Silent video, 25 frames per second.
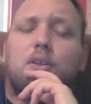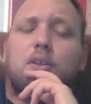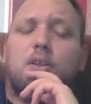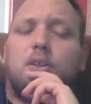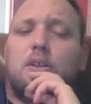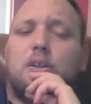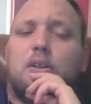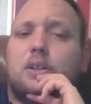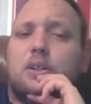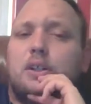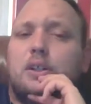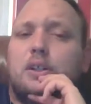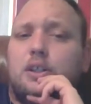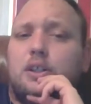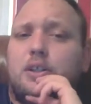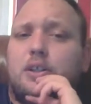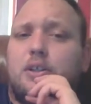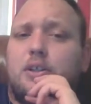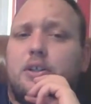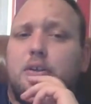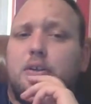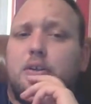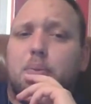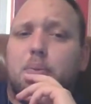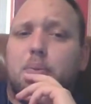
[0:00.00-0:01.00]
It'd
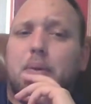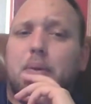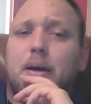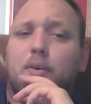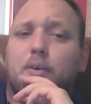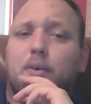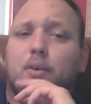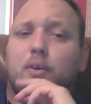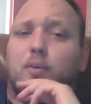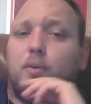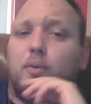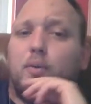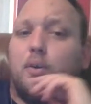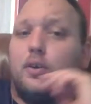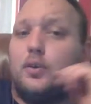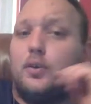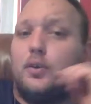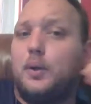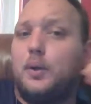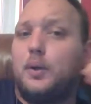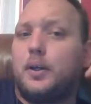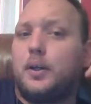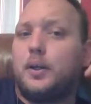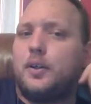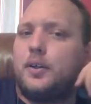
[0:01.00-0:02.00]
kill a battery real
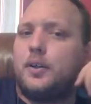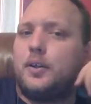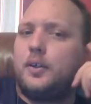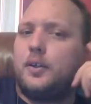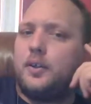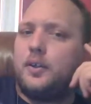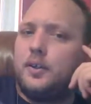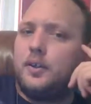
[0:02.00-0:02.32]
quick.